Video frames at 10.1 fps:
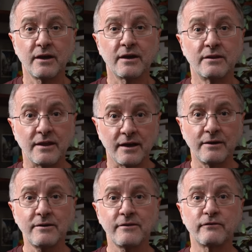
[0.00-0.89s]
and
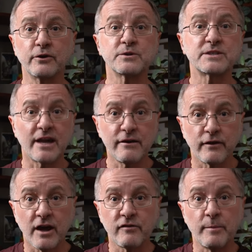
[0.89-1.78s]
then feel
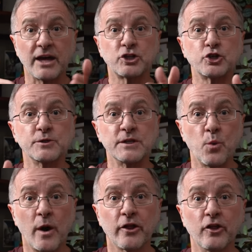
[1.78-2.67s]
safe enough about
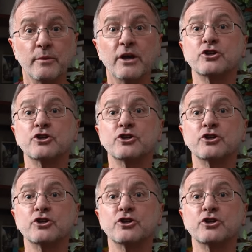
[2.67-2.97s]
choosing one of them